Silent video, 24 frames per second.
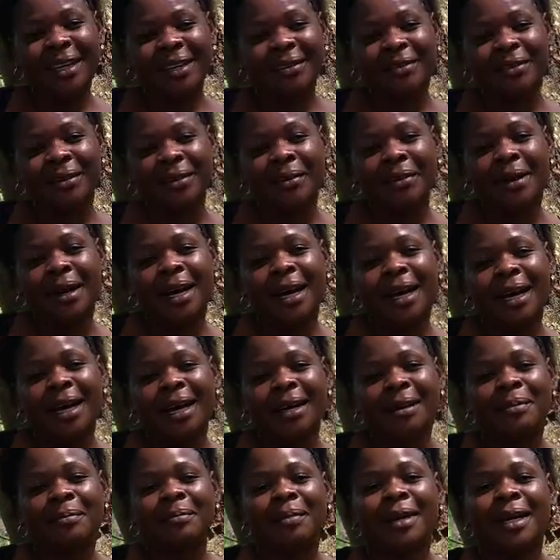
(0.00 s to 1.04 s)

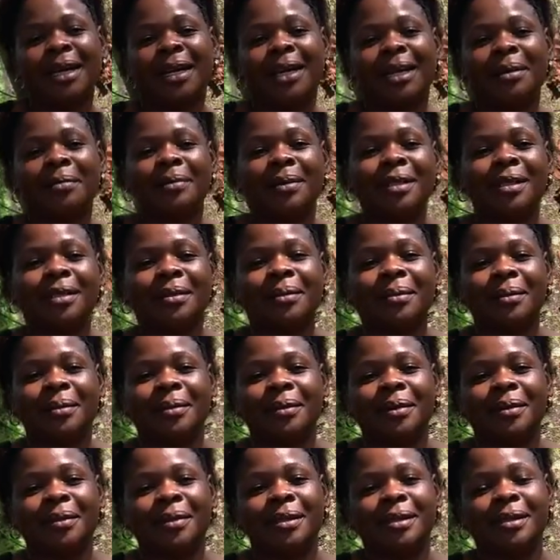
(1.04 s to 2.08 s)
everyone, my name is,
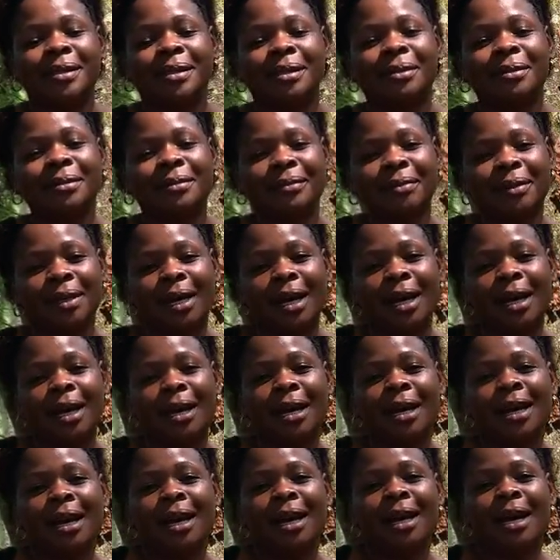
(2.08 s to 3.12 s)
is Sylvia.
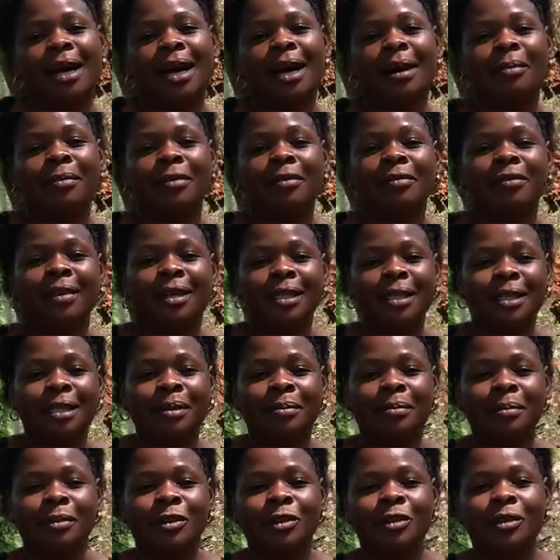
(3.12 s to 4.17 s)
I'm a first
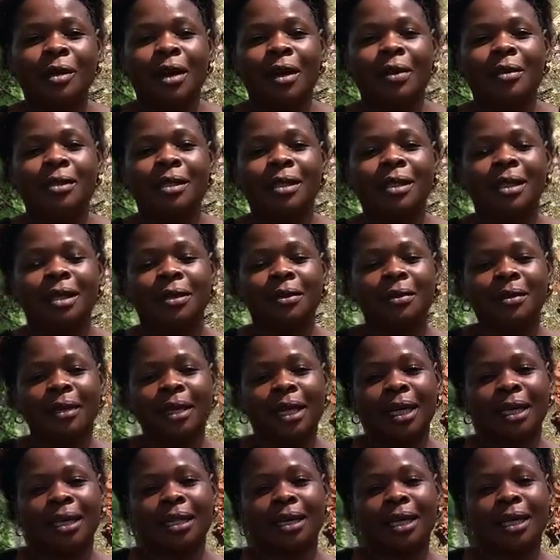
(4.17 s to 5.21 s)
Mutwa who is
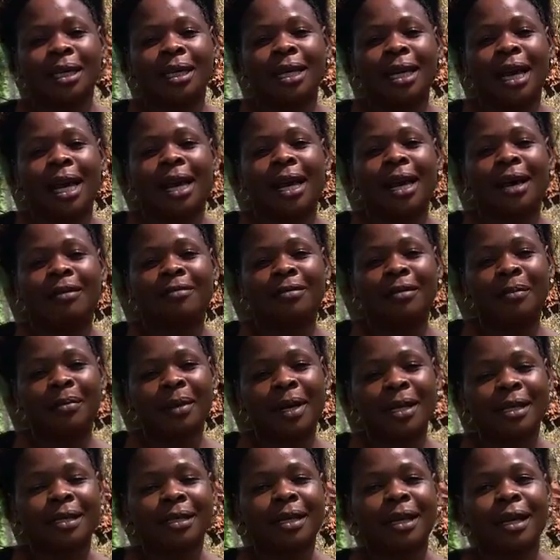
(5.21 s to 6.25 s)
educated. I have a
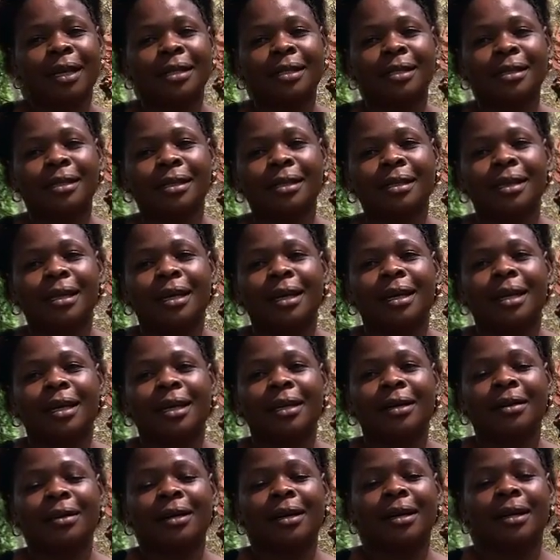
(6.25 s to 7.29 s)
master's
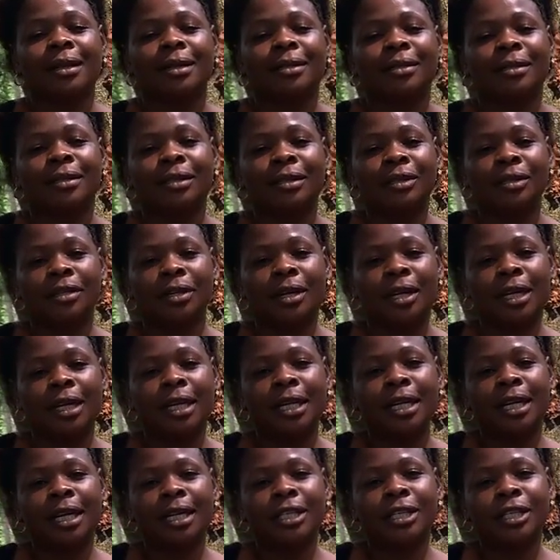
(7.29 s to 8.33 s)
in organizational
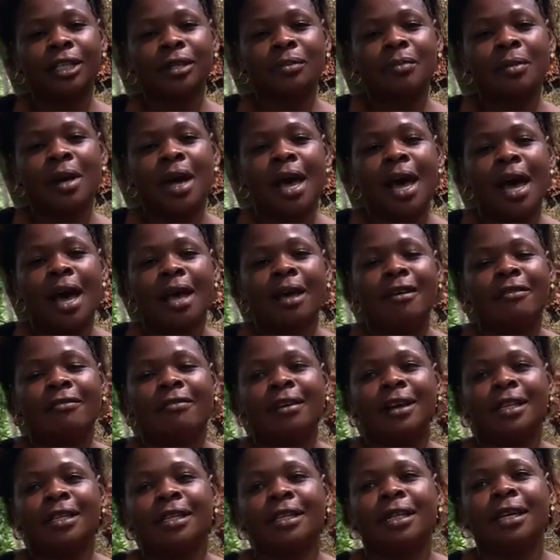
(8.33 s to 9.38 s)
leadership. I
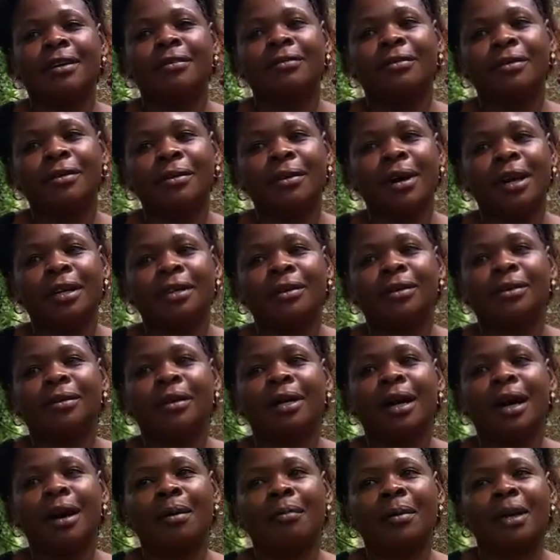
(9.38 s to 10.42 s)
invite everyone to
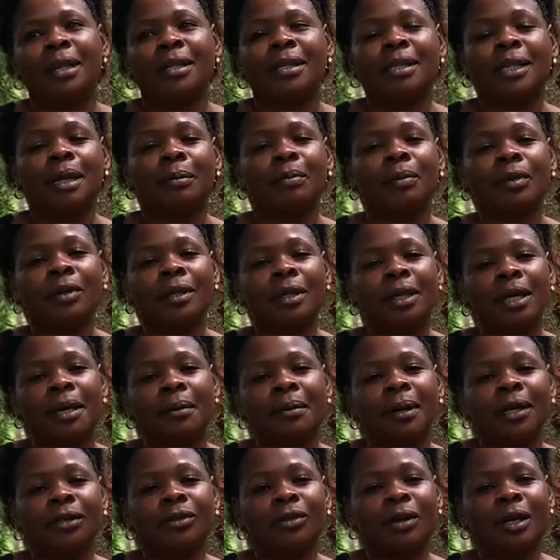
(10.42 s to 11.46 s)
come and support the
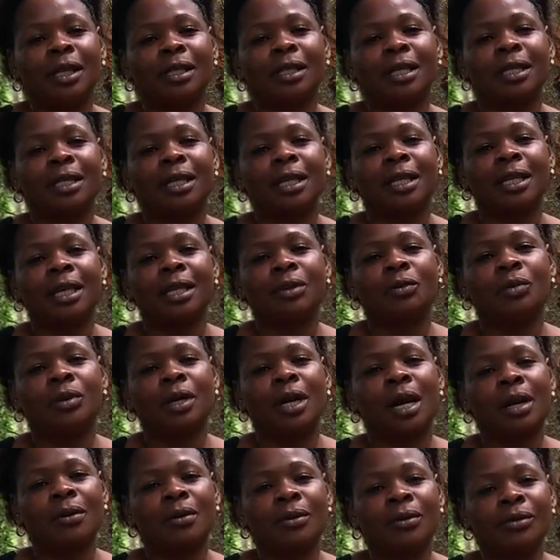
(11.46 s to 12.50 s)
Batwa so that you
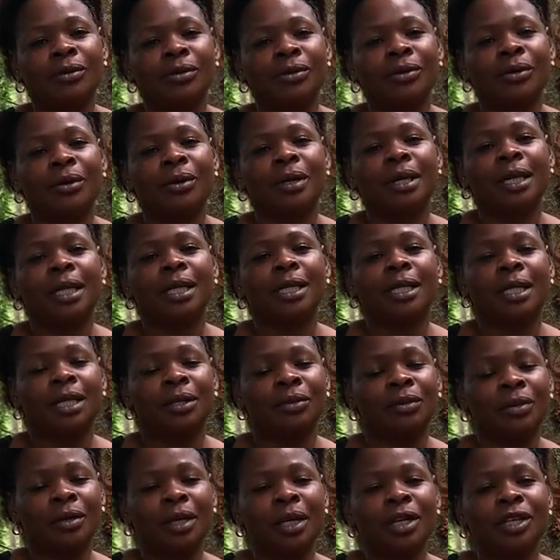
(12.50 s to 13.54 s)
can also get
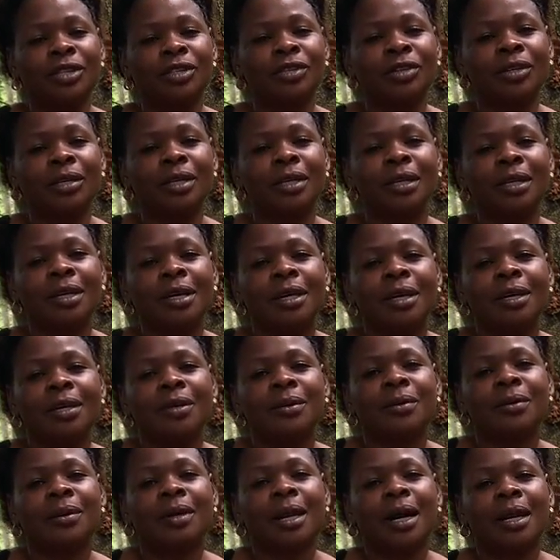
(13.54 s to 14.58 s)
education.
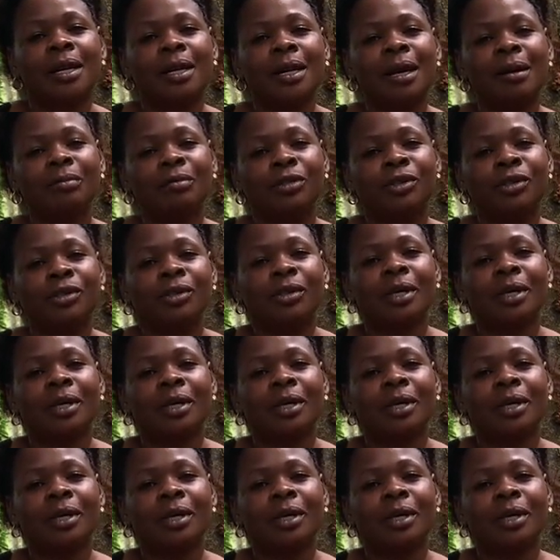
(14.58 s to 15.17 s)
You can come to